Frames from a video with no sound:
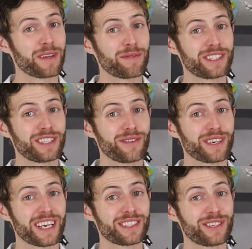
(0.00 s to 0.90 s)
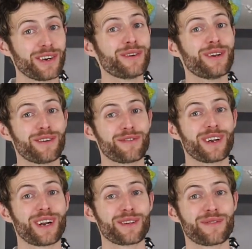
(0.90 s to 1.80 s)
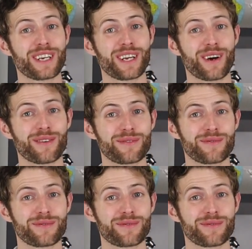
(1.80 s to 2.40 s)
that we see you again soon for another video.